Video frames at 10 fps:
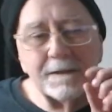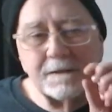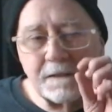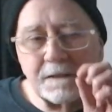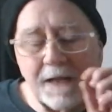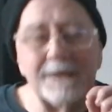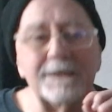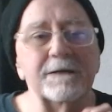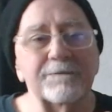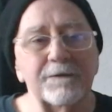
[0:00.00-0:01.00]
Slight
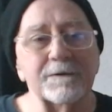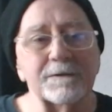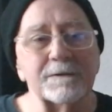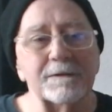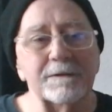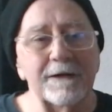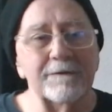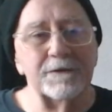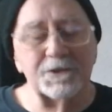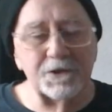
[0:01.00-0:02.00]
difference than
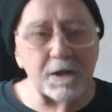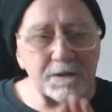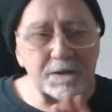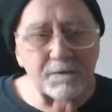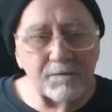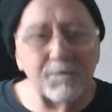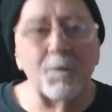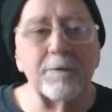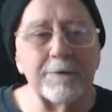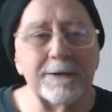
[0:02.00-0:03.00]
if it's just
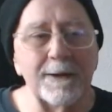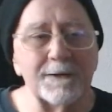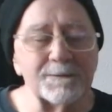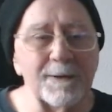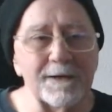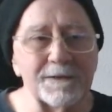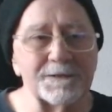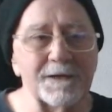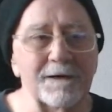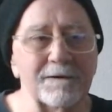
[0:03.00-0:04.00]
4 rebounds by
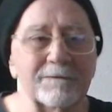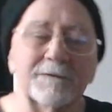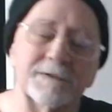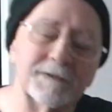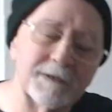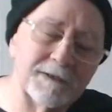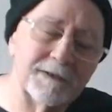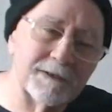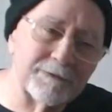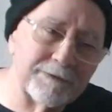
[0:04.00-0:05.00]
itself. It's
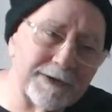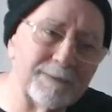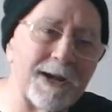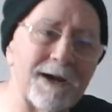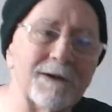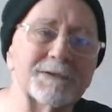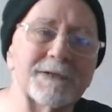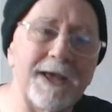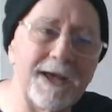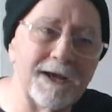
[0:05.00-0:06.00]
3 bounds,
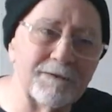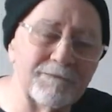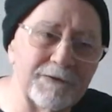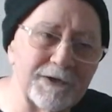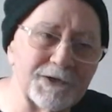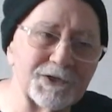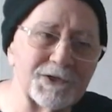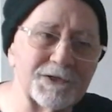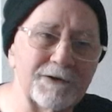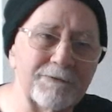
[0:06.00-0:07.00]
the hand
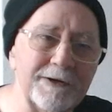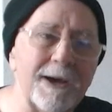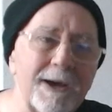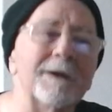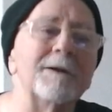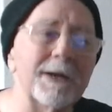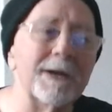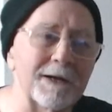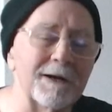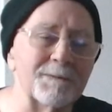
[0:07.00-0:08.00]
finishes the rebound and you
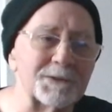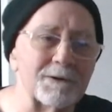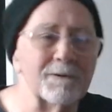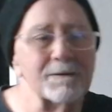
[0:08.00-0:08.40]
make an upstroke.